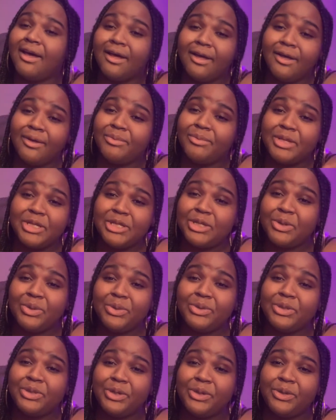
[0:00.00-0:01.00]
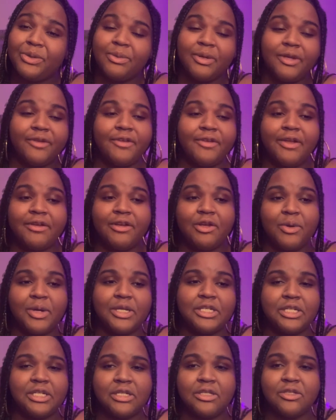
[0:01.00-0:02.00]
that's cool too. But if you have any
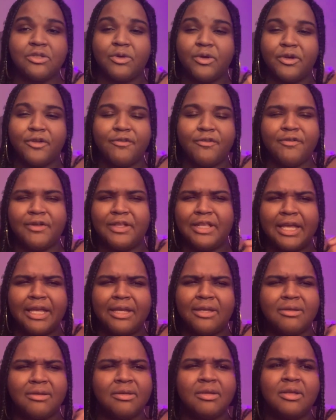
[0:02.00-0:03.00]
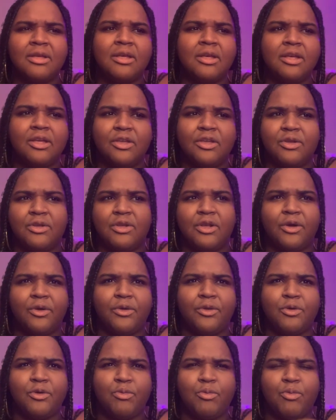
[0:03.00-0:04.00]
questions, or you feel like, you know,
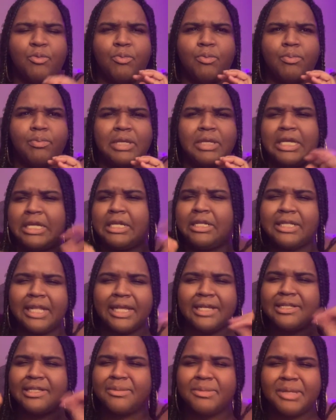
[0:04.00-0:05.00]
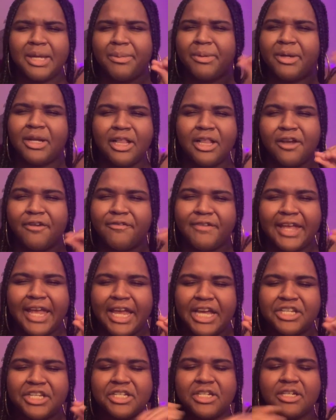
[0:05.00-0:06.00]
you need like some type of
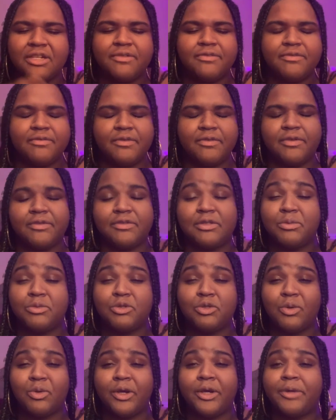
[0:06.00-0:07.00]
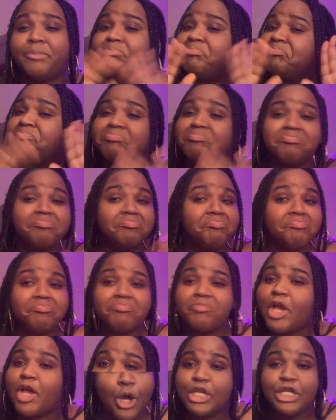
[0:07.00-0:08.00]
clarification of some sort,
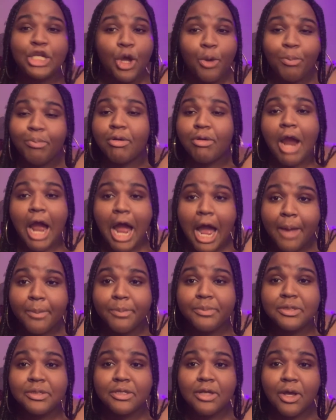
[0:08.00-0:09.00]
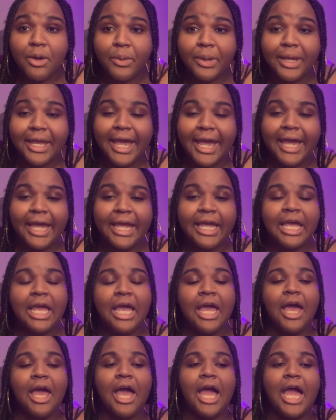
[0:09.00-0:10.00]
no probs, okay?
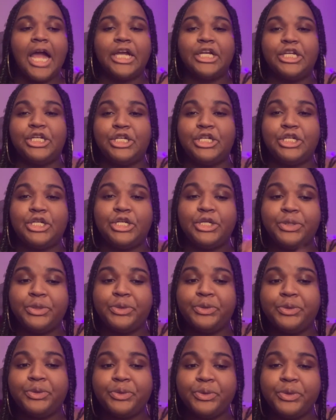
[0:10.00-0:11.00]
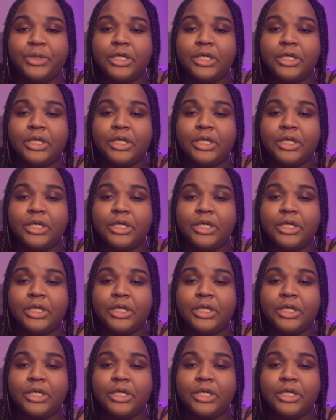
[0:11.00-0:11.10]
I do